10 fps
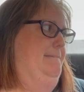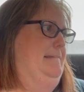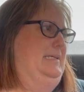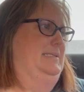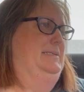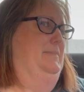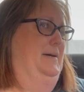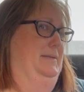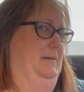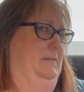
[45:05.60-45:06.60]
that's
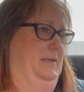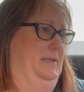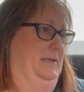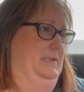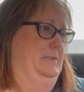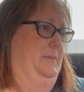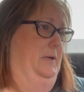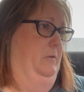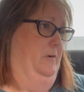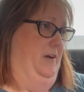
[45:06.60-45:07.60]
about the only thing that's been
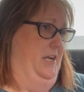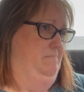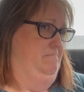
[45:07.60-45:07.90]
going right.